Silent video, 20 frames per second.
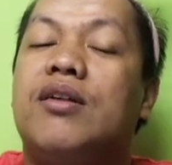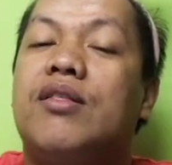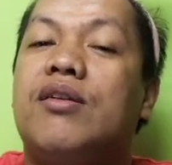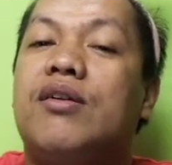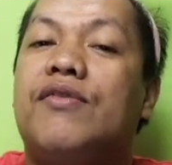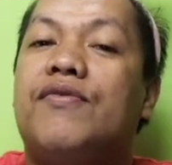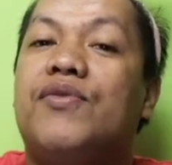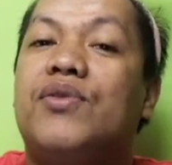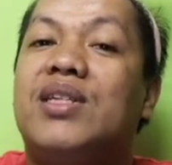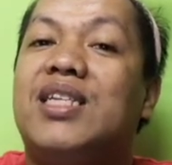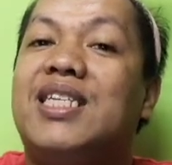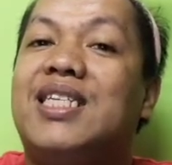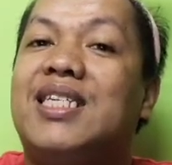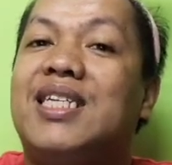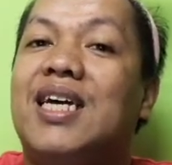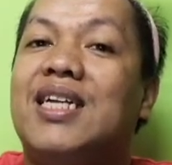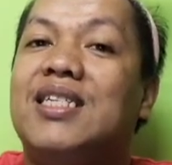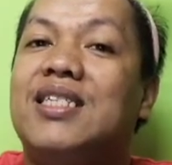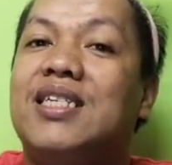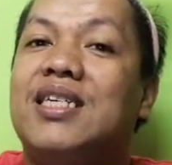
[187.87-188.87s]
therefore the
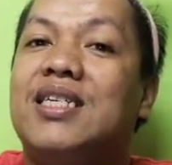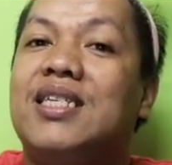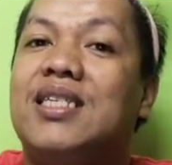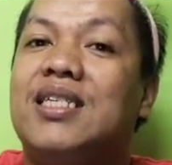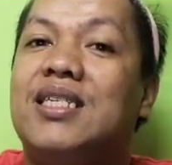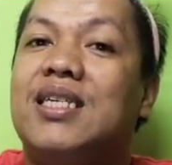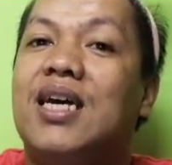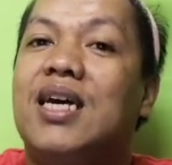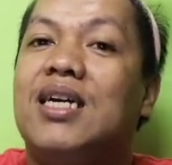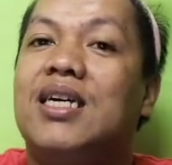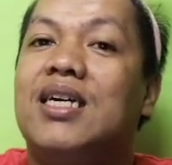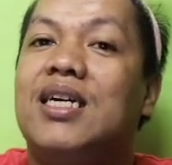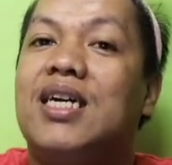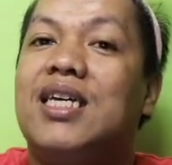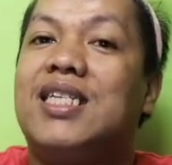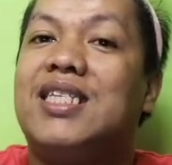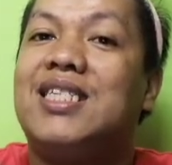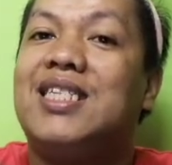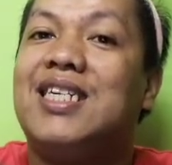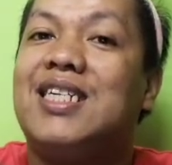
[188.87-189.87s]
sentence
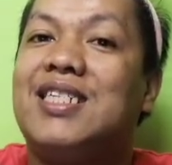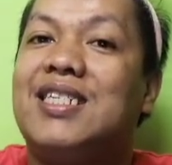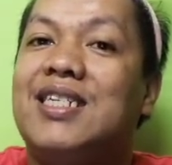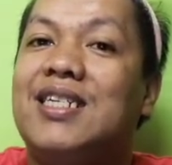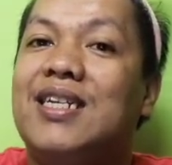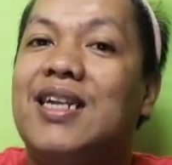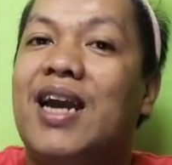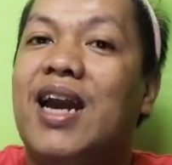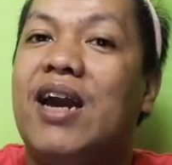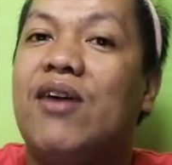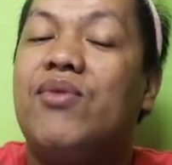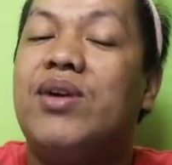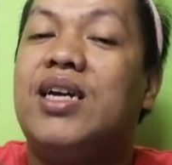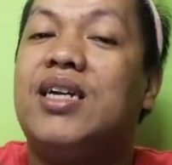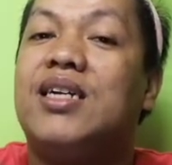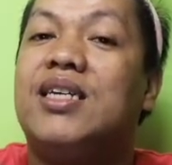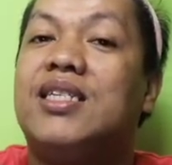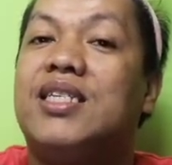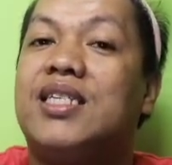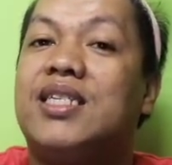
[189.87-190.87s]
is
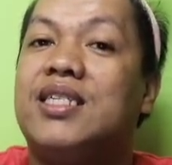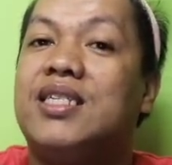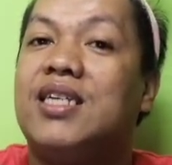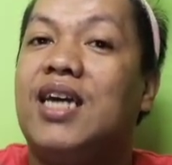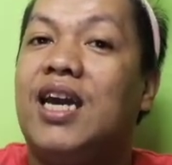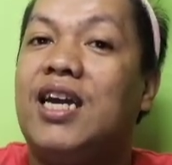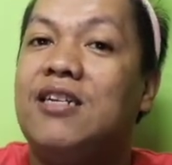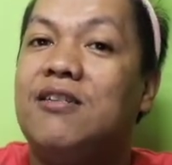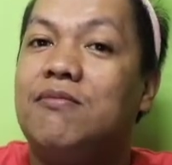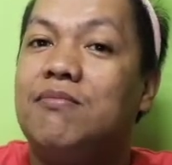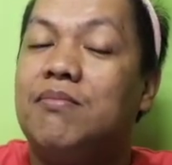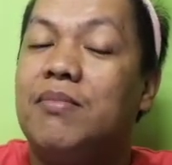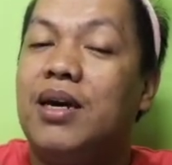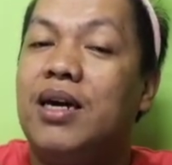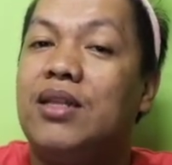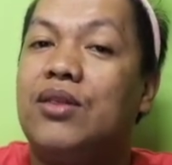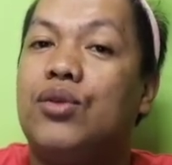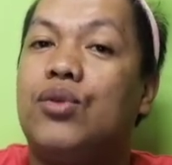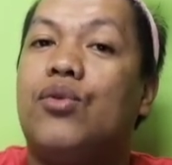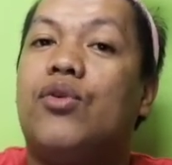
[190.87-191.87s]
declaring a
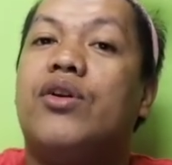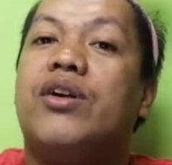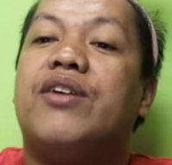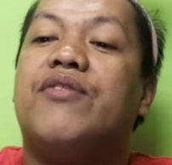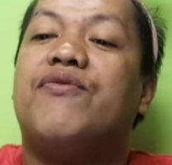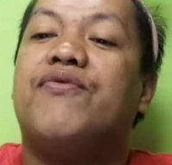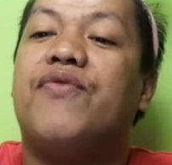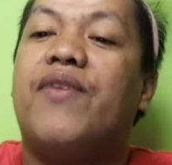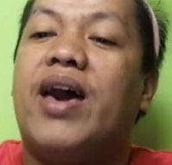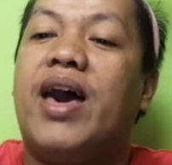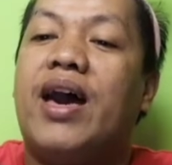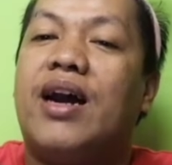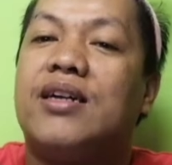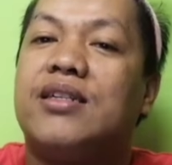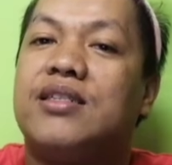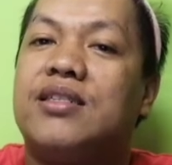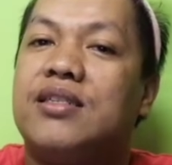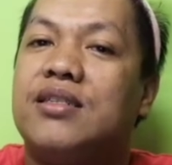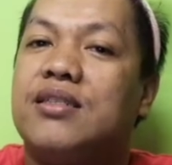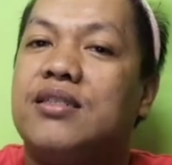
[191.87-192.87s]
statement or a
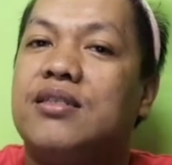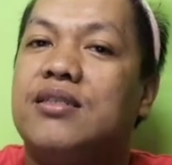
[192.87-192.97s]
fact.